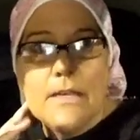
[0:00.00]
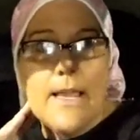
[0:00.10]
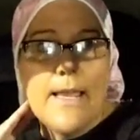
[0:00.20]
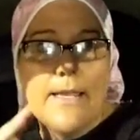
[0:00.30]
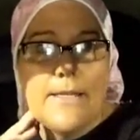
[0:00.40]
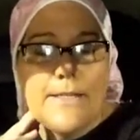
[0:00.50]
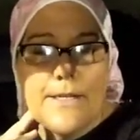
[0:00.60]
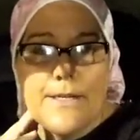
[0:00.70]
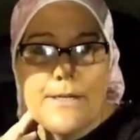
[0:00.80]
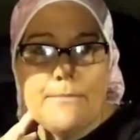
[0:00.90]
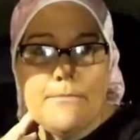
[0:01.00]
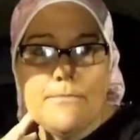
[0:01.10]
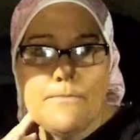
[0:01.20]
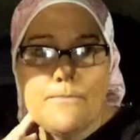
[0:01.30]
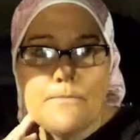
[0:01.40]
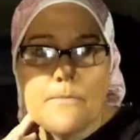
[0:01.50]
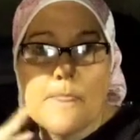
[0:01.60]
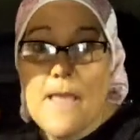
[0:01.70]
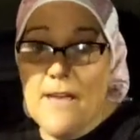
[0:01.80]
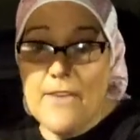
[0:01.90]
And
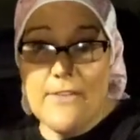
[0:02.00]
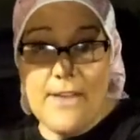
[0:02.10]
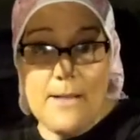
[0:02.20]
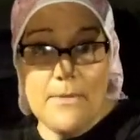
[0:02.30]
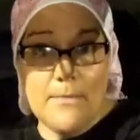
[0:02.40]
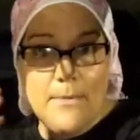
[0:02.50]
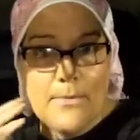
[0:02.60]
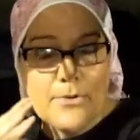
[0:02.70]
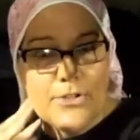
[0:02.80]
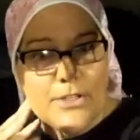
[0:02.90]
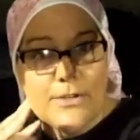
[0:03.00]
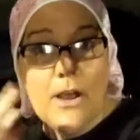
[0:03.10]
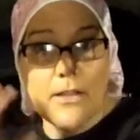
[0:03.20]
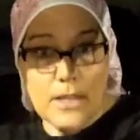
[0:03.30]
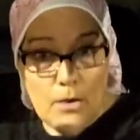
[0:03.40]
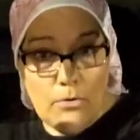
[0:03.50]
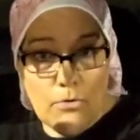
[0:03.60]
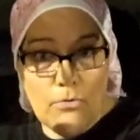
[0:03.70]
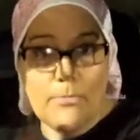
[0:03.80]
I've got family members, not local,